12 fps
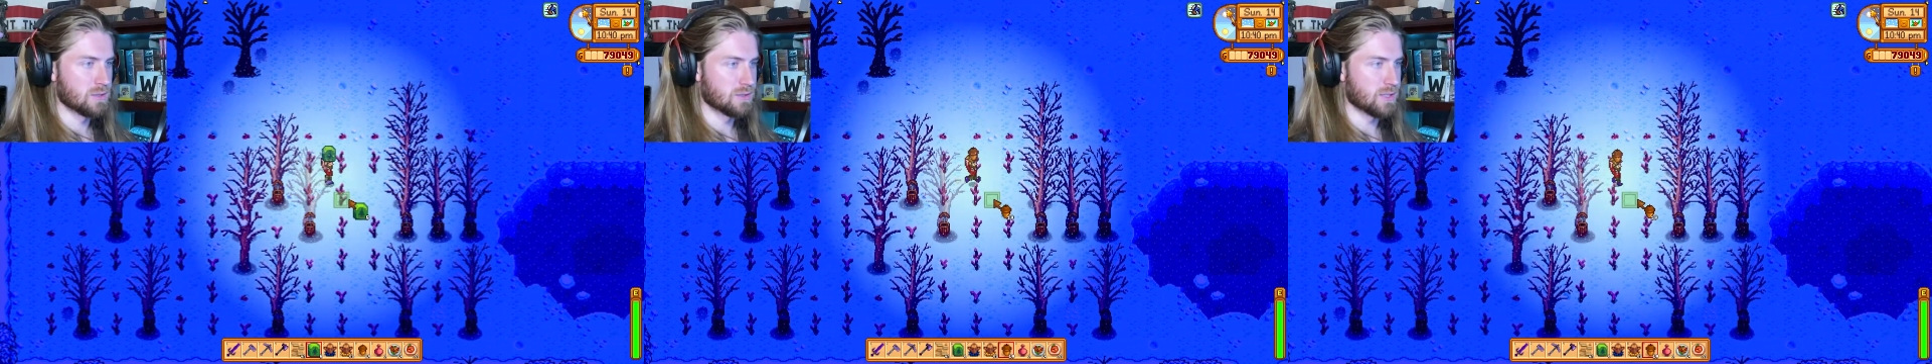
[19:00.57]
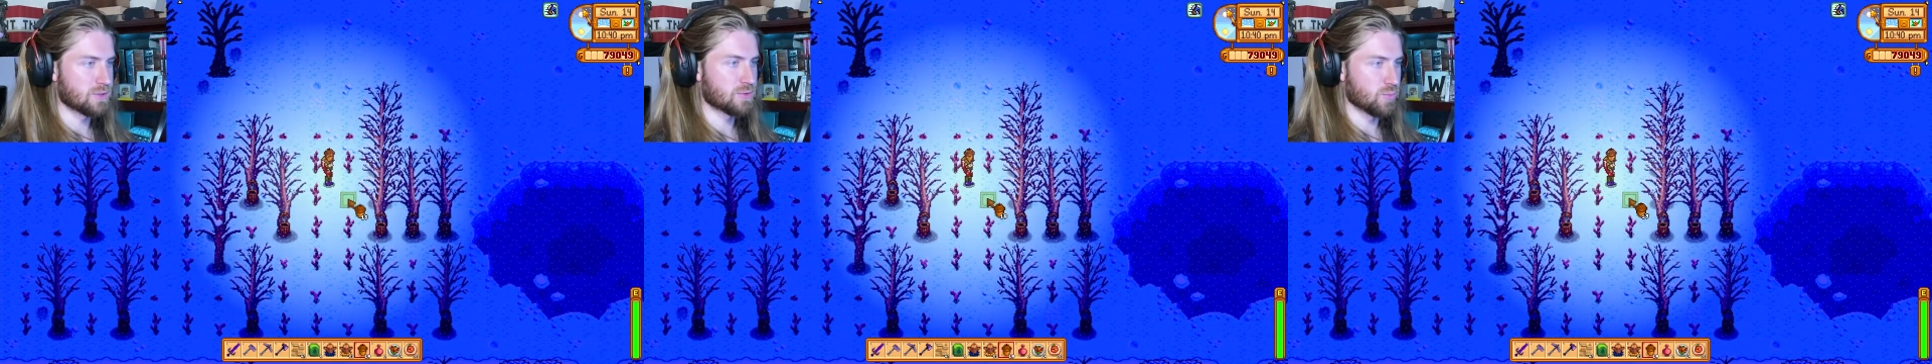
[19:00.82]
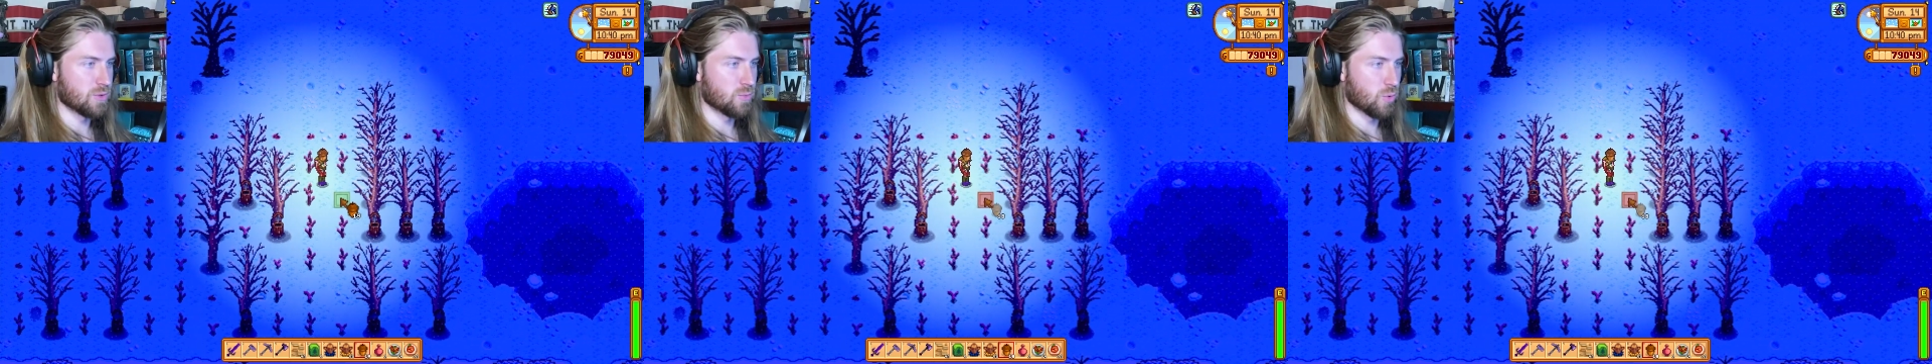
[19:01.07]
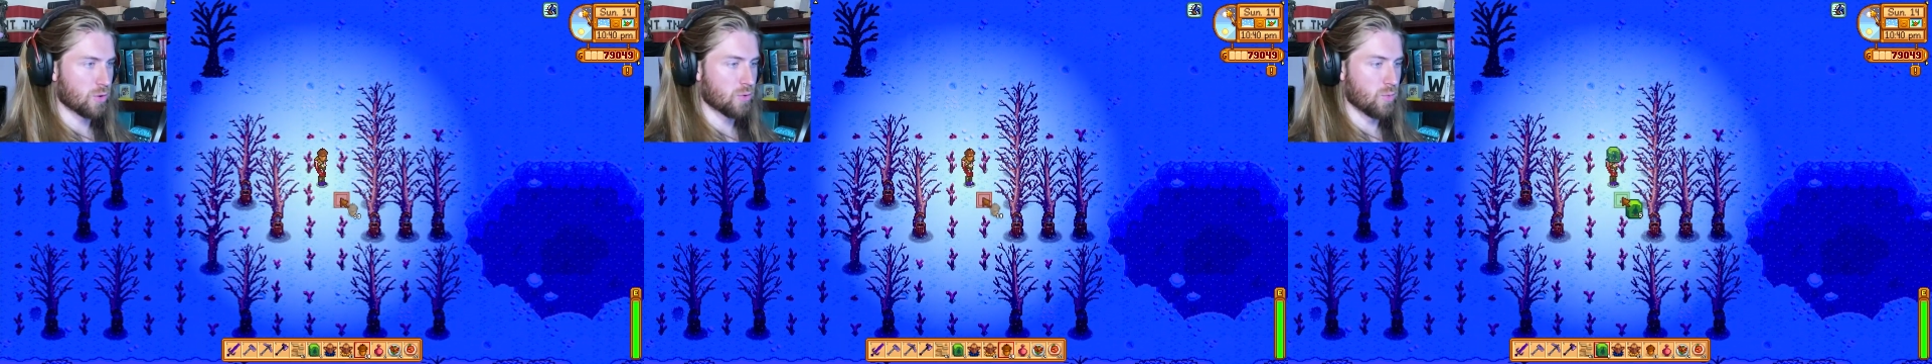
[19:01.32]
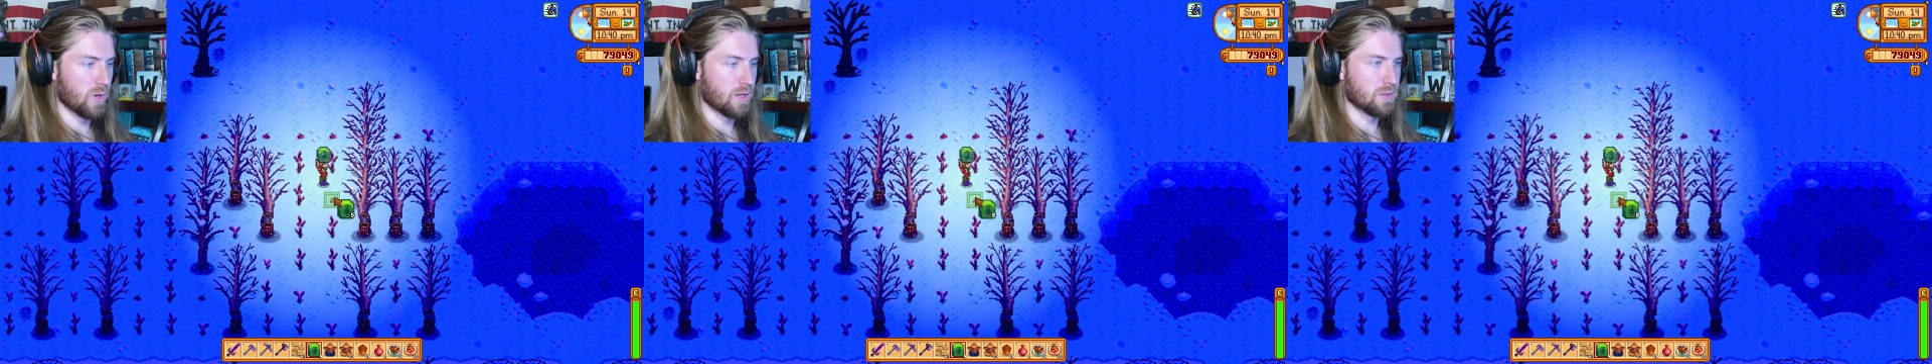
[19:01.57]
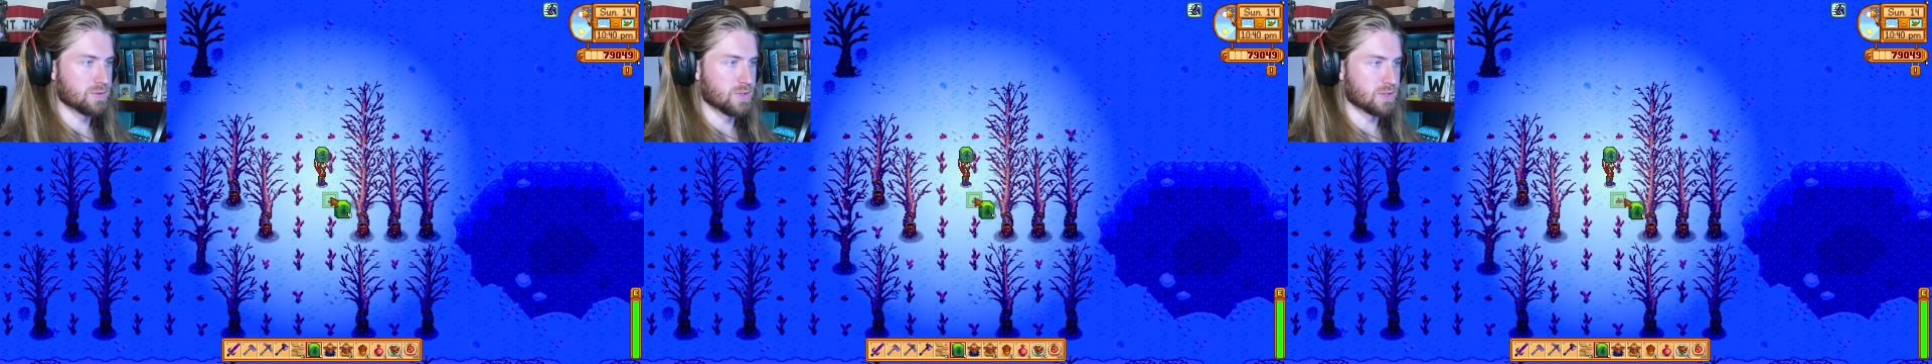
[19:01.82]
this will work
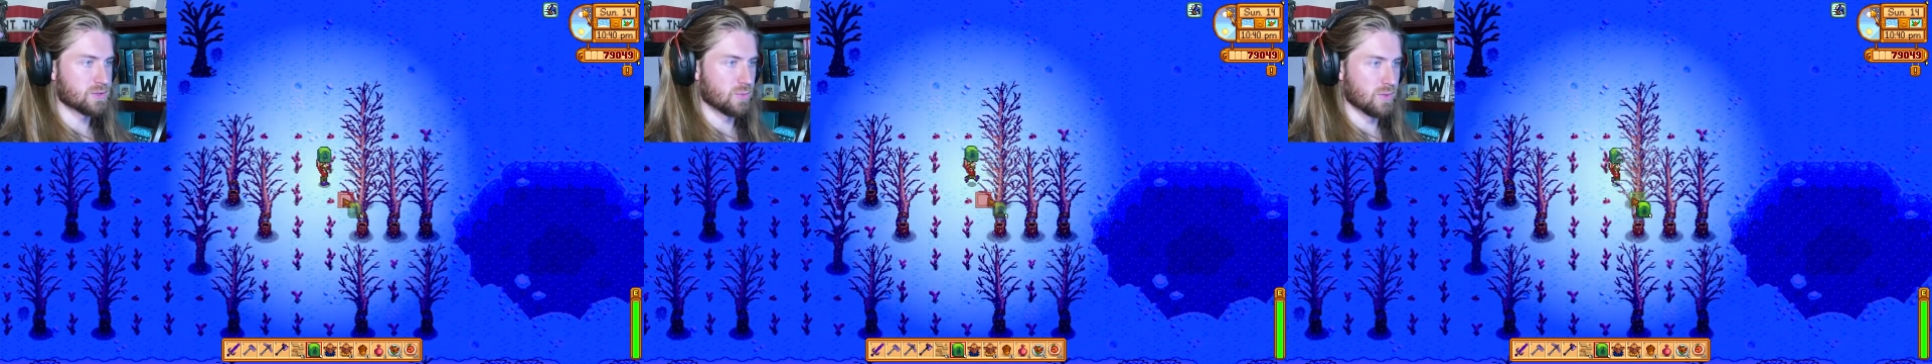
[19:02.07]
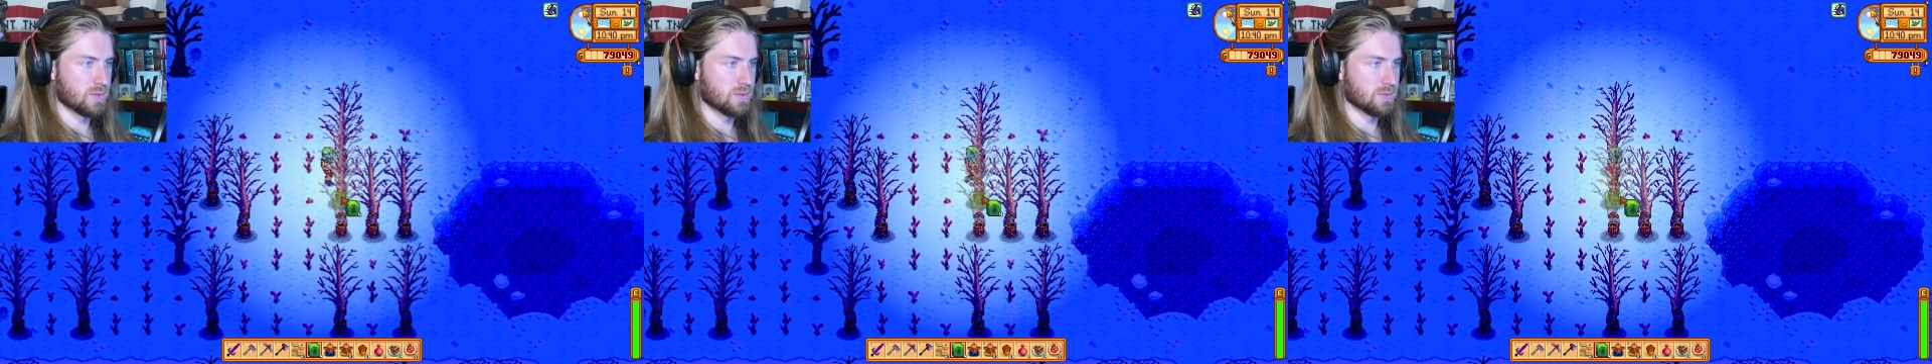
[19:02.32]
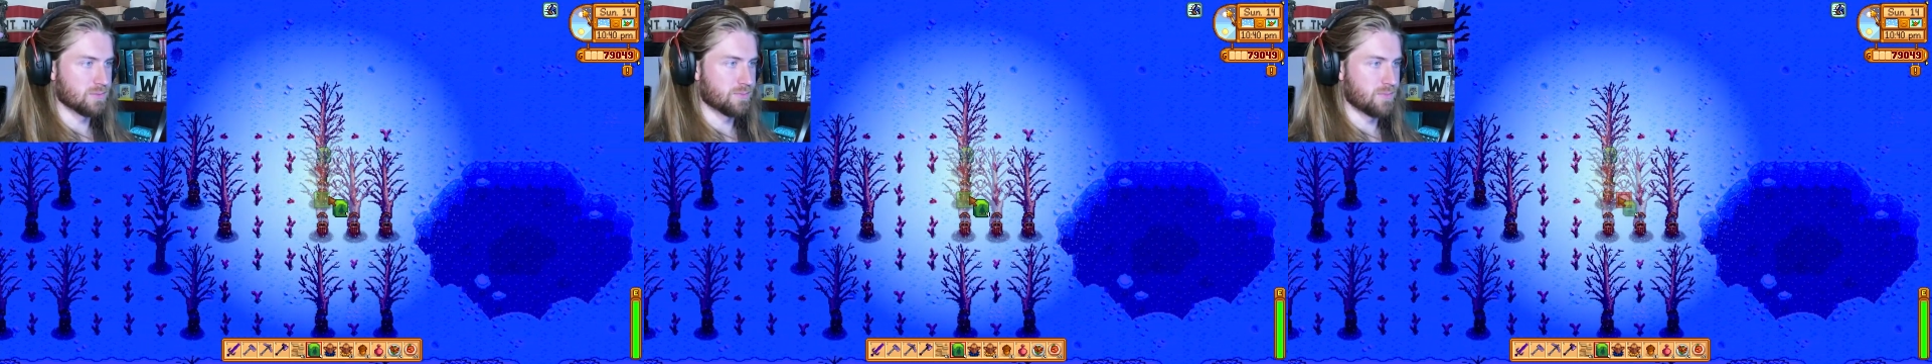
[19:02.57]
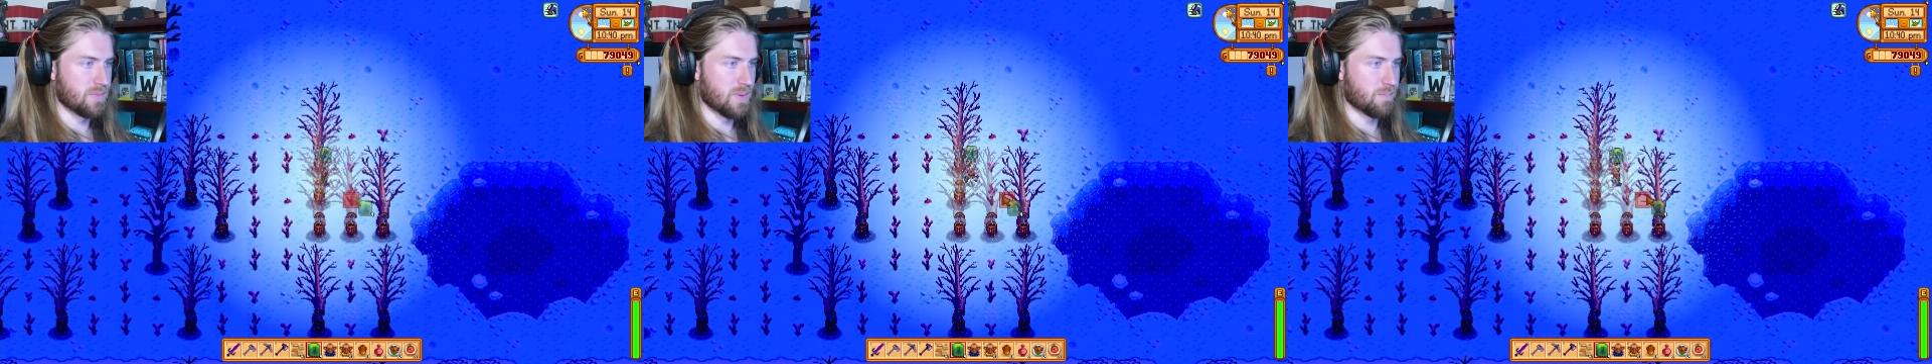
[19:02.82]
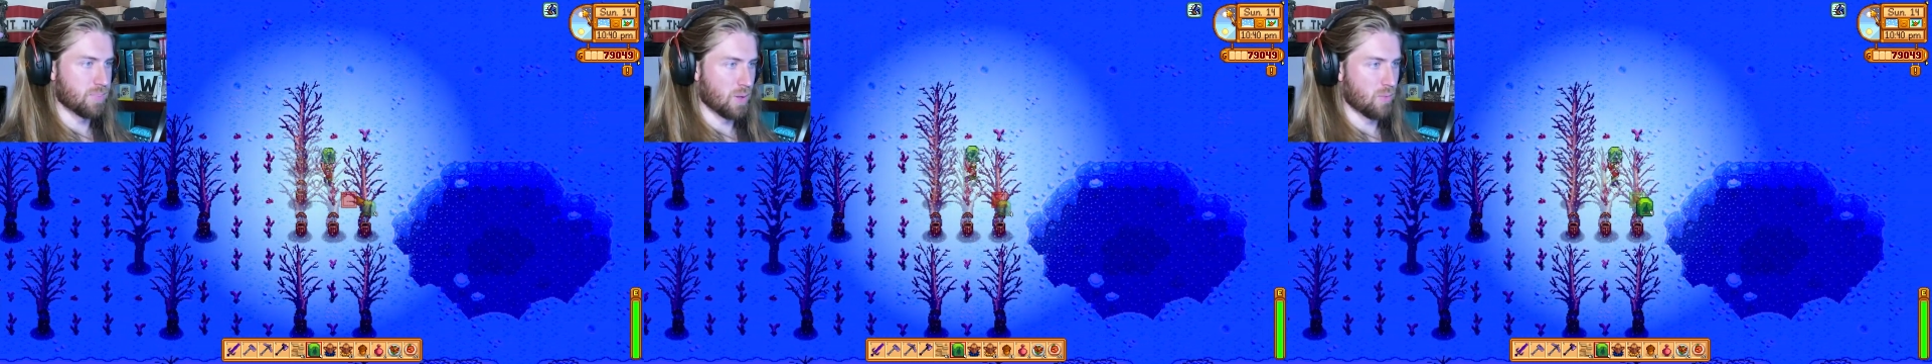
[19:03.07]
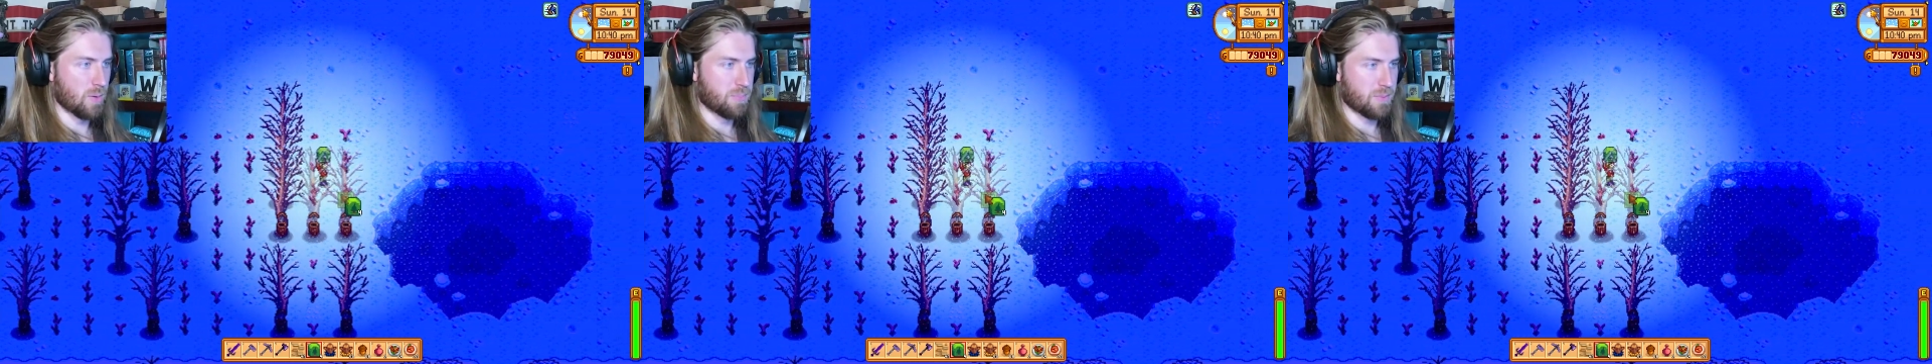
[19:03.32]
well, this will
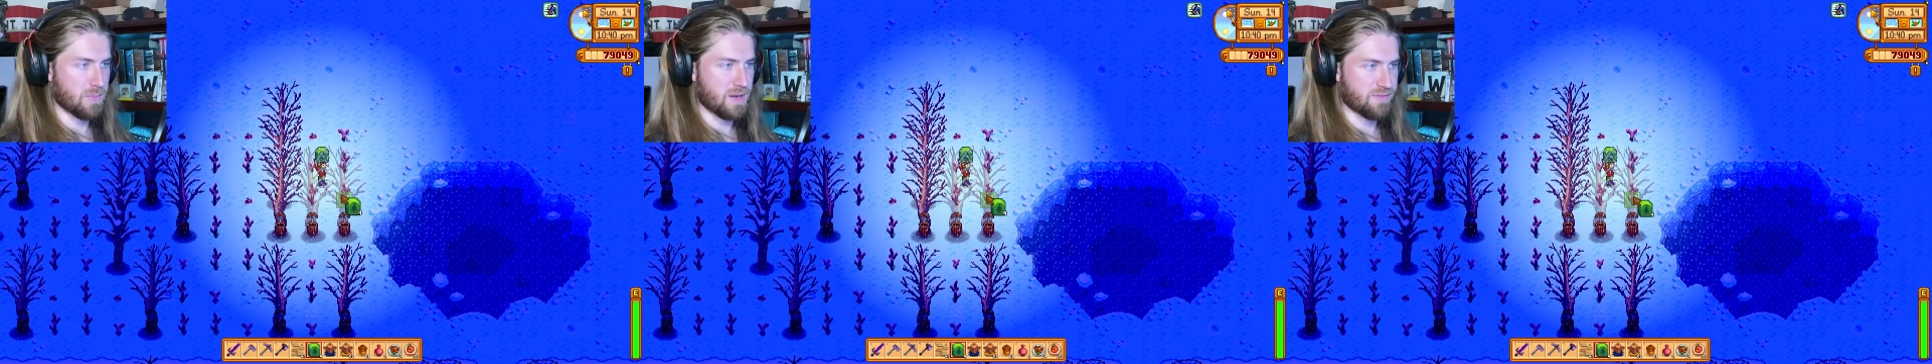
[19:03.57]
blow up in my